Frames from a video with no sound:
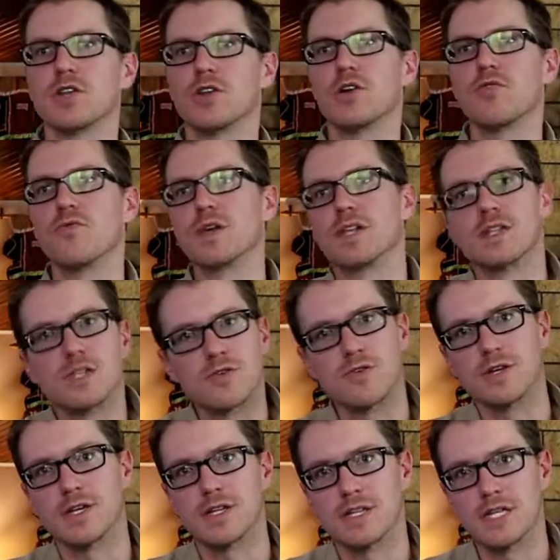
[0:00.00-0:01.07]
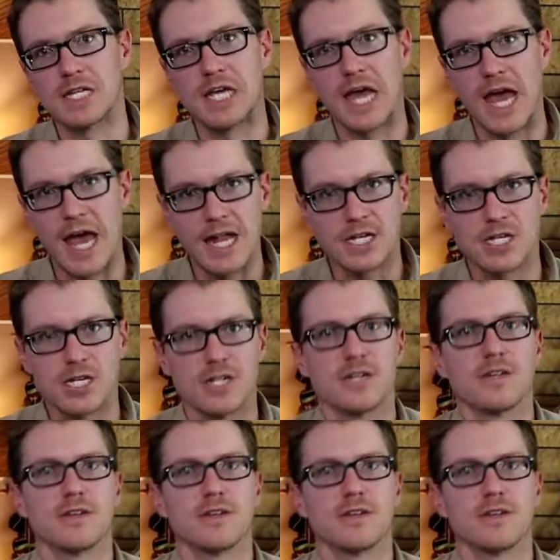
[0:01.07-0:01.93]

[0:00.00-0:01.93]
no windscreens attached.